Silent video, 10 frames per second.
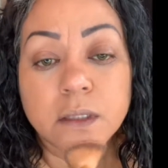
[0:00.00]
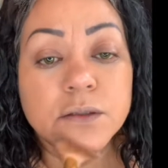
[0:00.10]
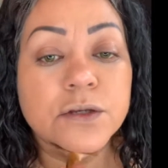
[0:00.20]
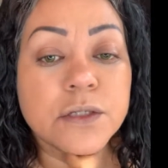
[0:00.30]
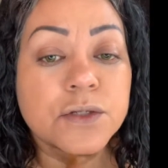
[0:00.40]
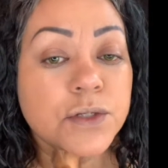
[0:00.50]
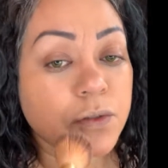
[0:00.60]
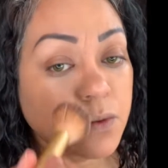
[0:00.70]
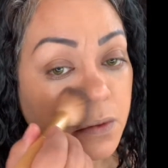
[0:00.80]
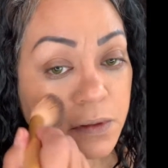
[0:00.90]
just
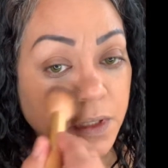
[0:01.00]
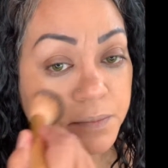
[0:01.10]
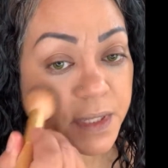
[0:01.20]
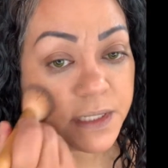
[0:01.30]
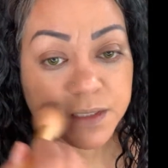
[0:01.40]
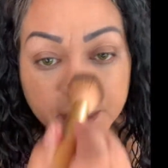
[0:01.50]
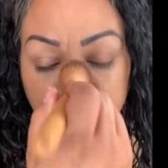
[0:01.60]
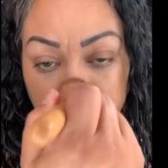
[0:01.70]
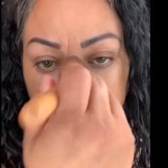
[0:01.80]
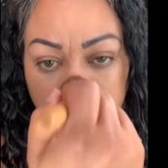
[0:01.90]
to give me a
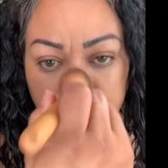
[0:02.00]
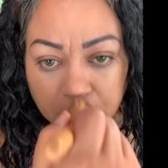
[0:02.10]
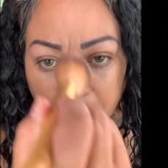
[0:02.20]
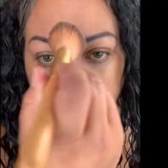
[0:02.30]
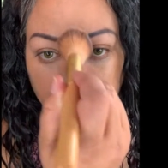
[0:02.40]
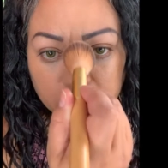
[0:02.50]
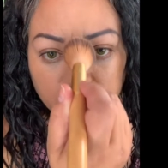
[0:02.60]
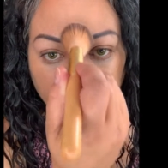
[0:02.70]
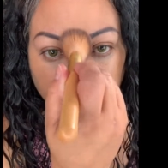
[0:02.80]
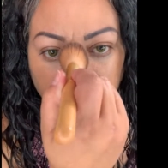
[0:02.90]
tint, a
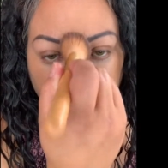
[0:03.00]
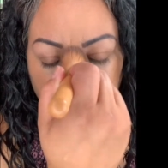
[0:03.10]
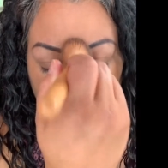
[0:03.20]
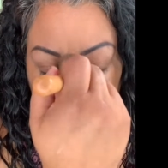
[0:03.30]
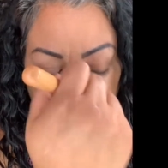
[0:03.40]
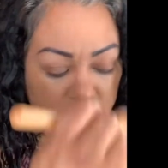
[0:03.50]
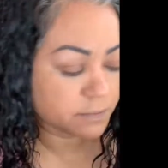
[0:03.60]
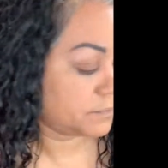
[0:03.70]
little light tint.